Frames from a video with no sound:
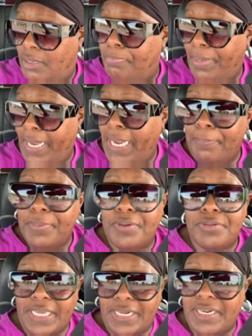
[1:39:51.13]

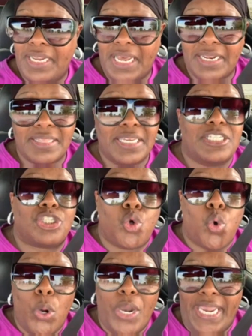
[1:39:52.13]
people that a lot of these
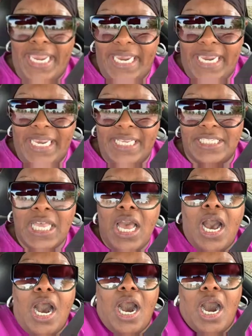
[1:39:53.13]
queens
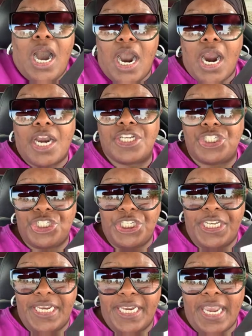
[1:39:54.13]
are
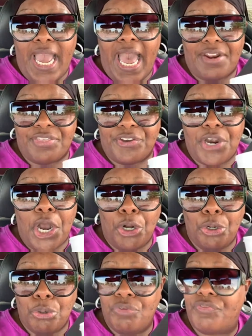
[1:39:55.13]
shitting out of their
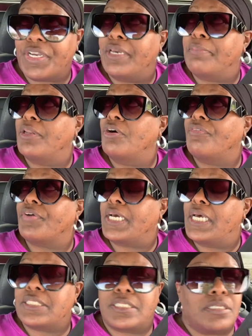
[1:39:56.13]
hole. Forgive me, Lord, for
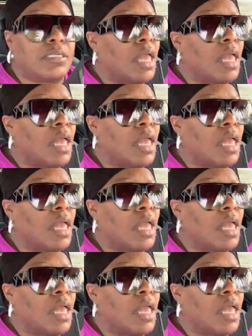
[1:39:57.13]
cussing.